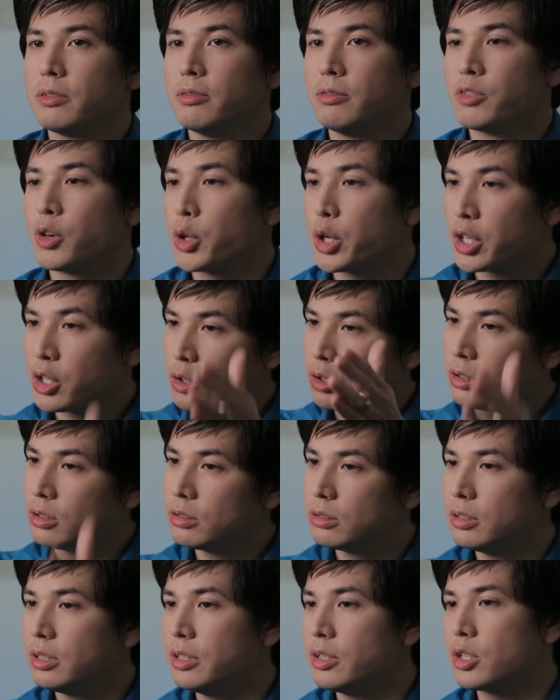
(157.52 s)
vertical
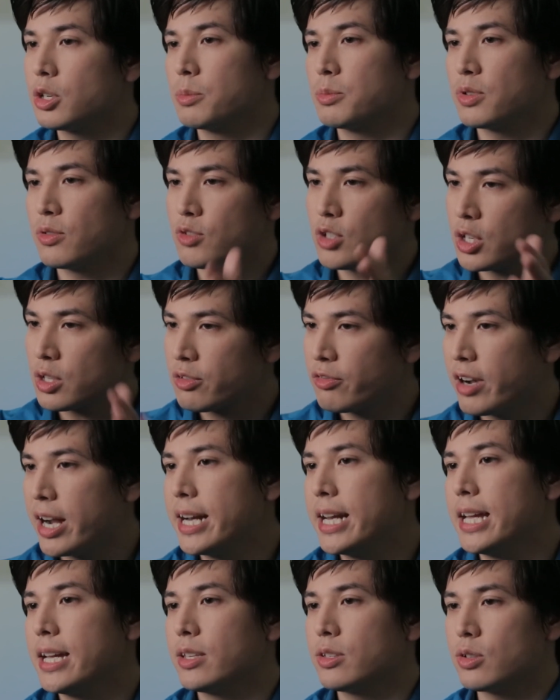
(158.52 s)
in terms of just
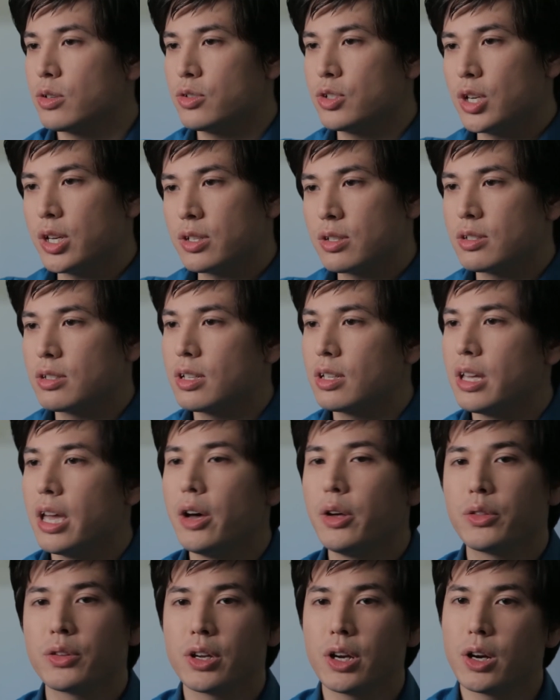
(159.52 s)
finance or just
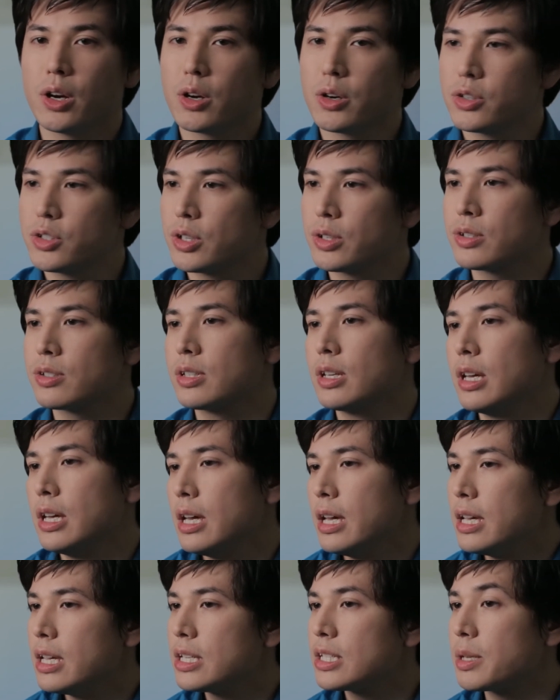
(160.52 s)
healthcare or just
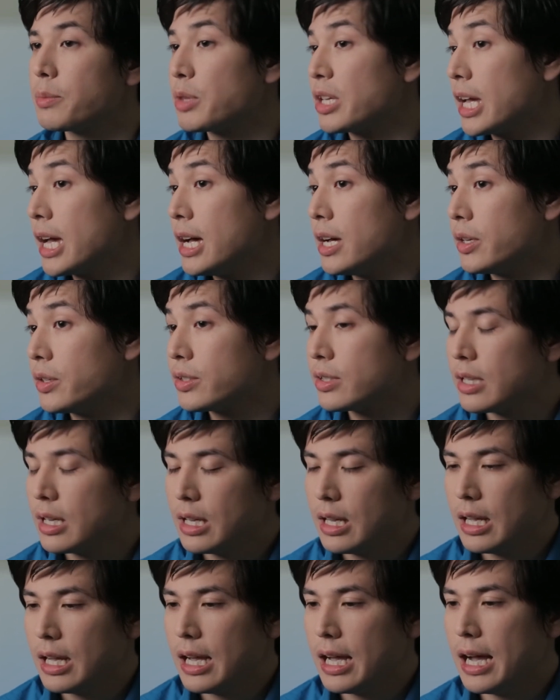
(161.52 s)
something else.
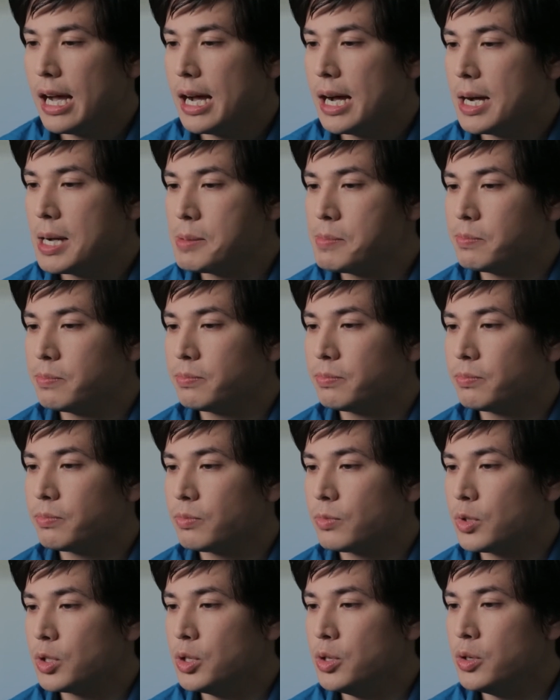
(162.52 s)

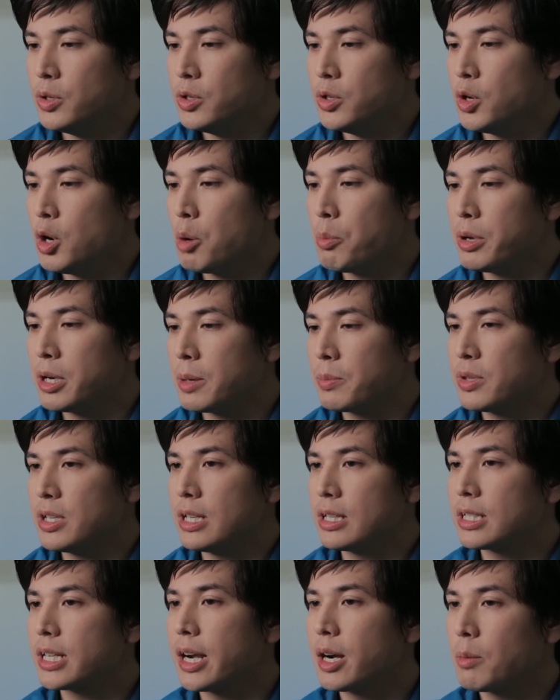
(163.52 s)
You open up the
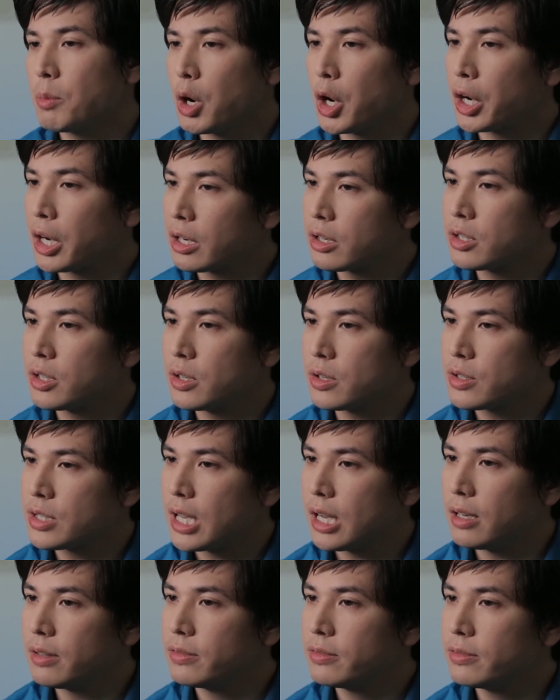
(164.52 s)
entire market to yourself.